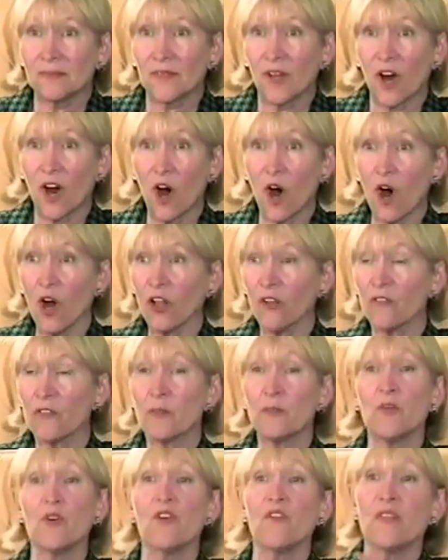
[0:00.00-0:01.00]
All of the
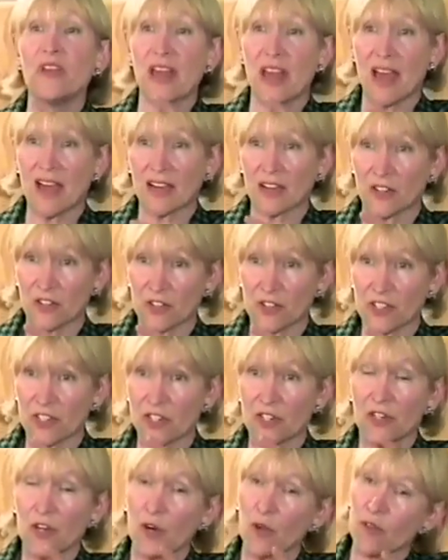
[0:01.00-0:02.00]
movie actors,
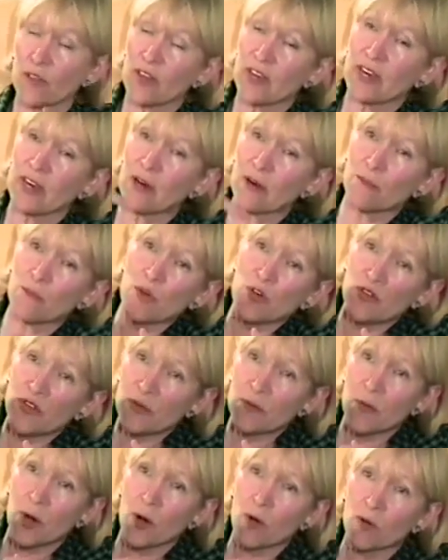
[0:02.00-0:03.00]
you know, the movie
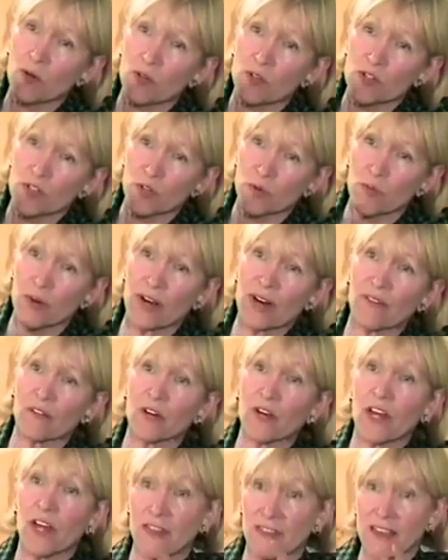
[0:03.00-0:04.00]
moguls or whatever,
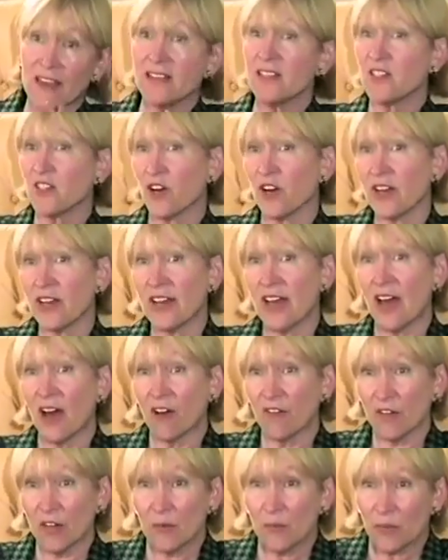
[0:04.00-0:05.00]
they started
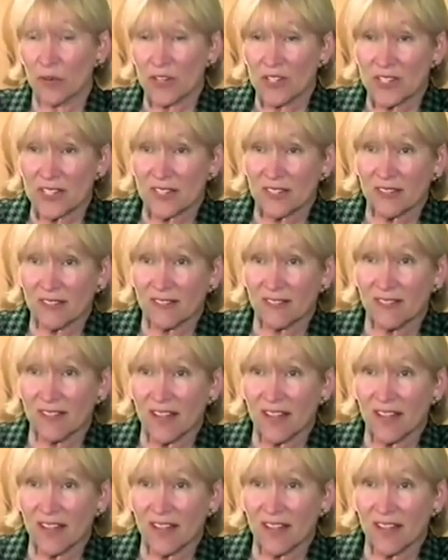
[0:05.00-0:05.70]
out in Princeton.